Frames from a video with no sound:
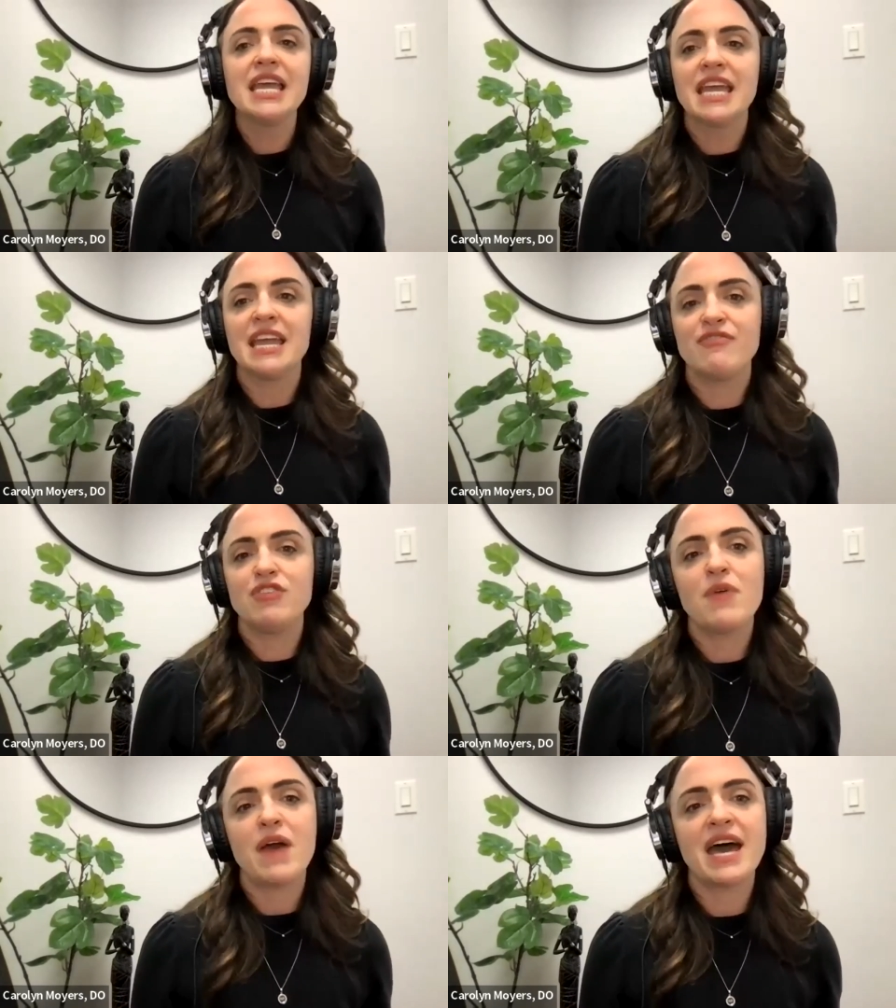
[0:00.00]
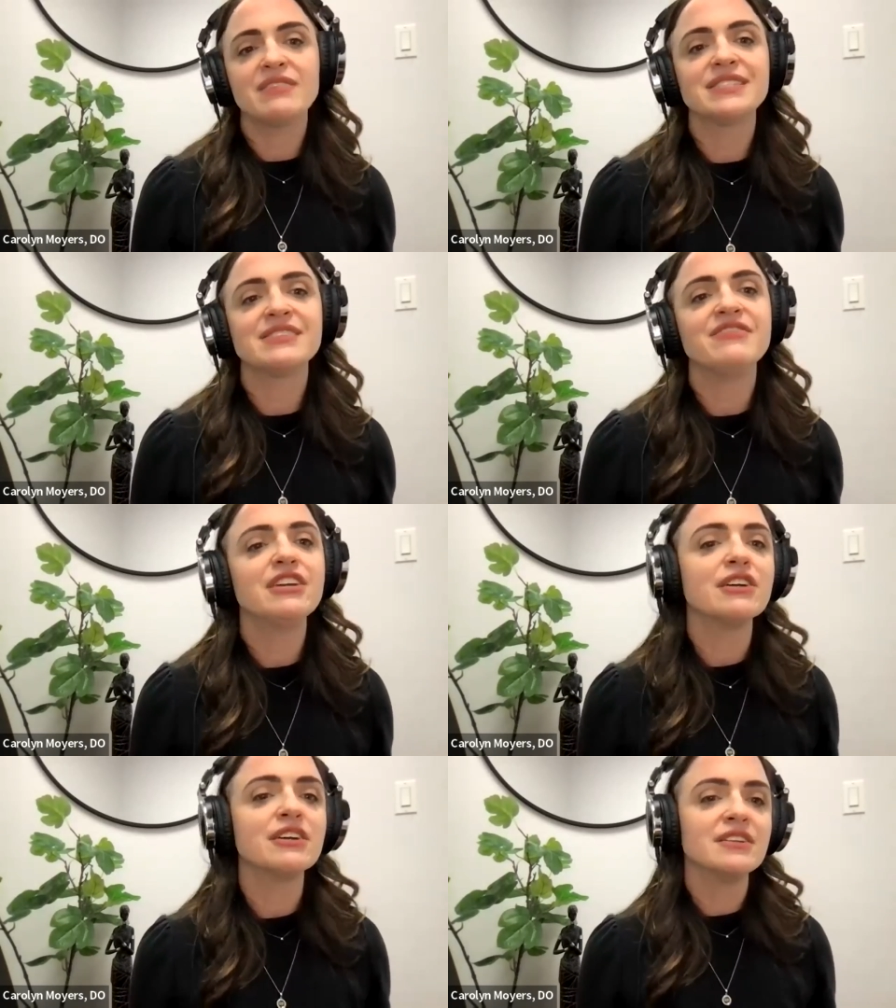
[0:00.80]
if you have
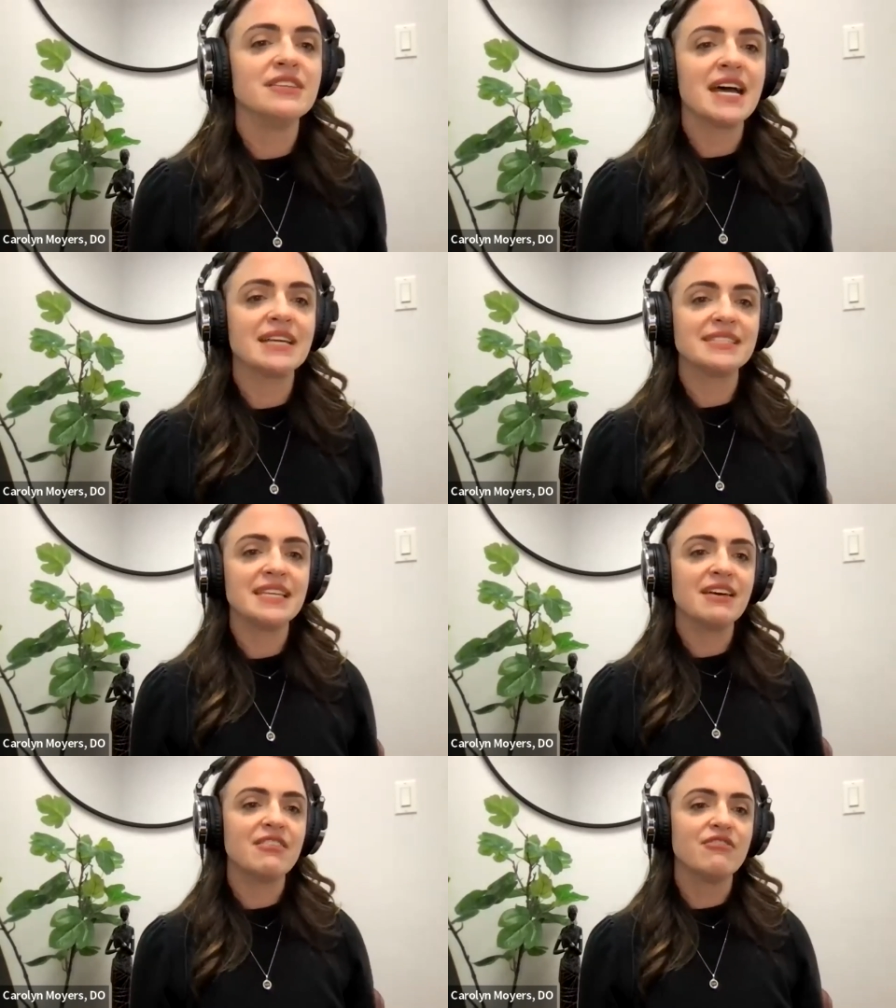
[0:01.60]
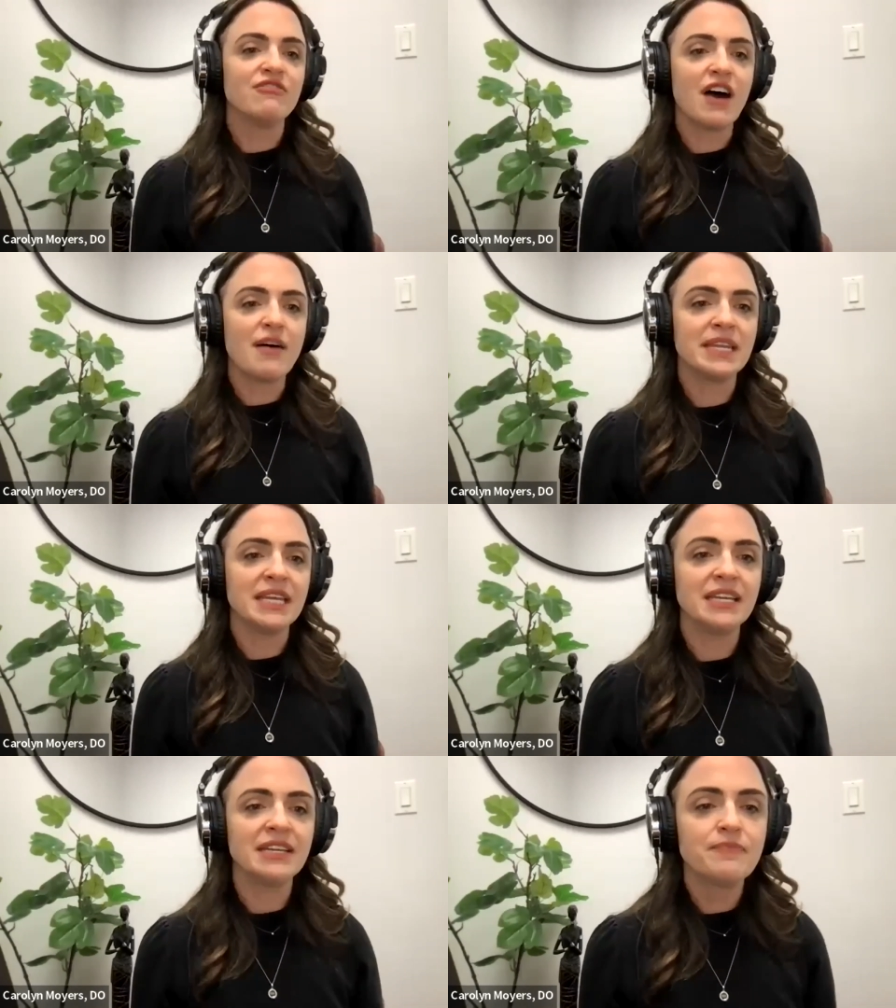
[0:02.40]
severe nausea,
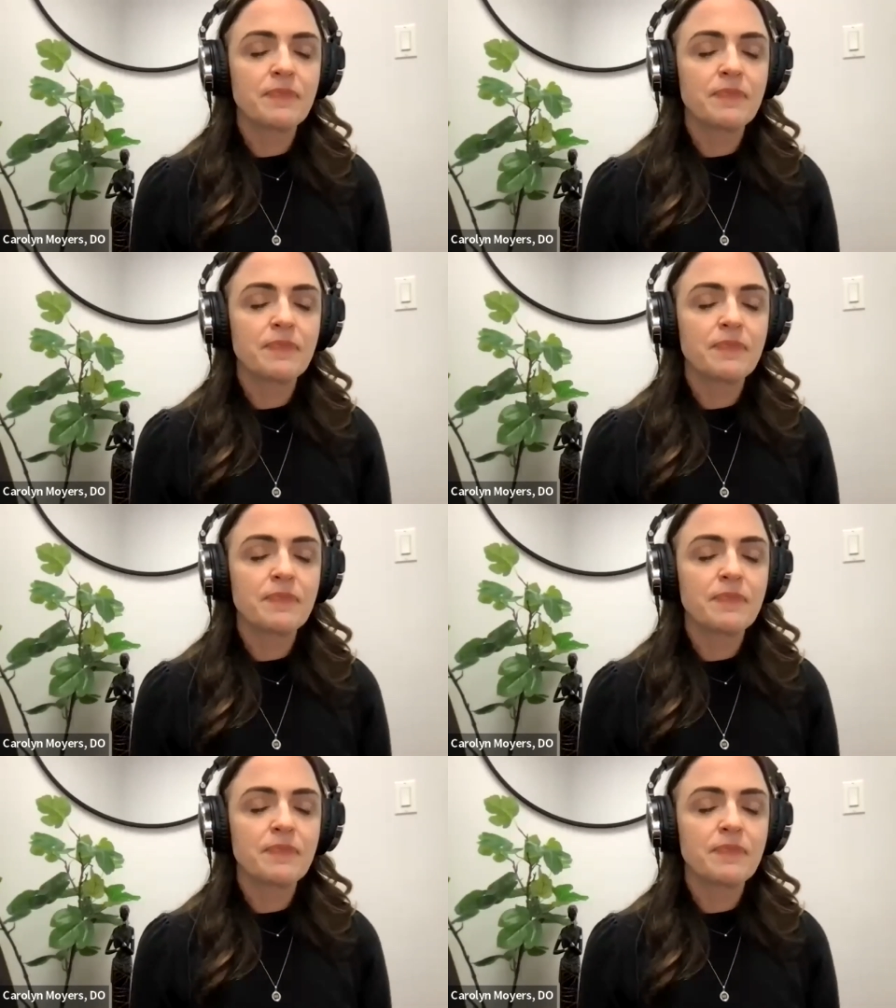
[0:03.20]
vomiting,